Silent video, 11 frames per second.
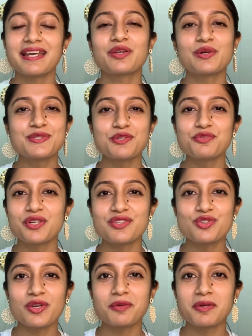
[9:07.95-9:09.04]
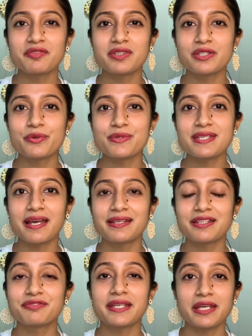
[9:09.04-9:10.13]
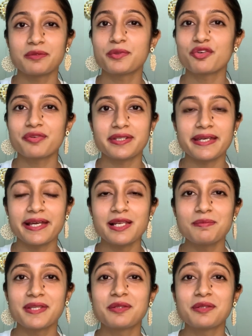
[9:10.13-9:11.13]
And also, if you're enjoying my videos and if they can be of any help,